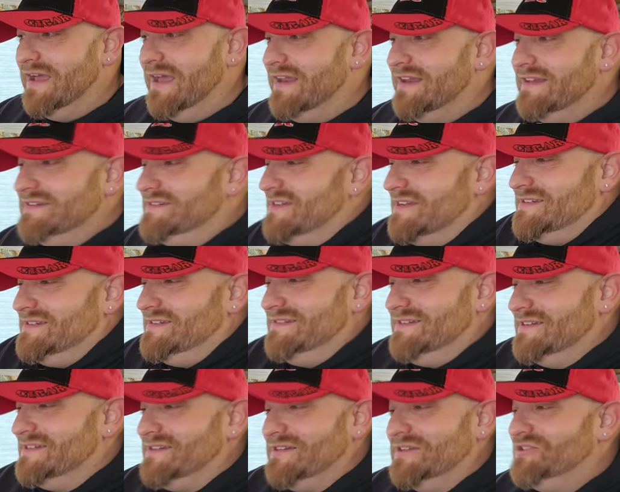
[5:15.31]
and it's
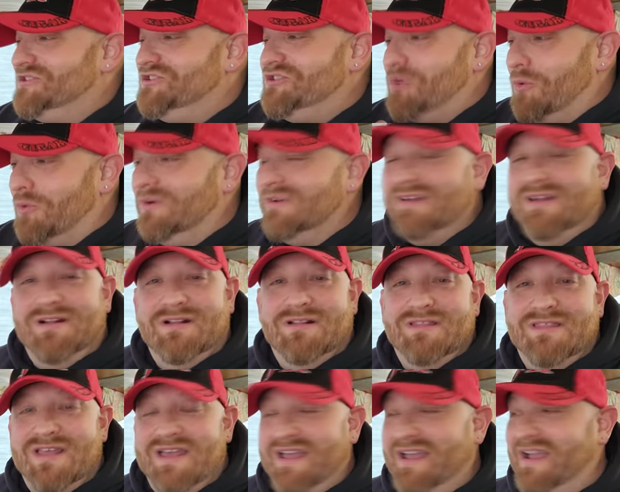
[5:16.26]
just, just a short
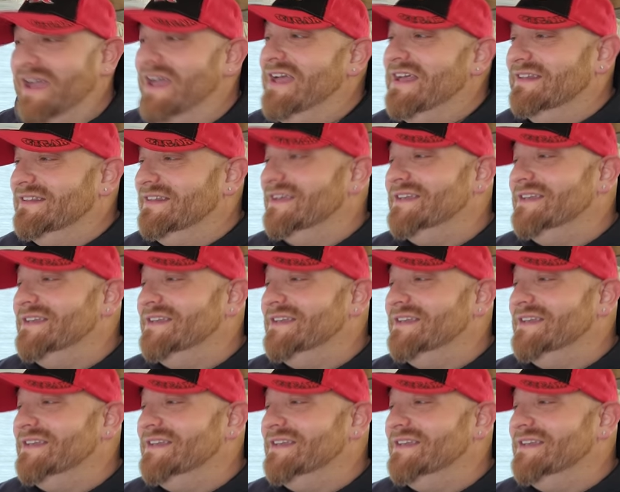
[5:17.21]
little thing.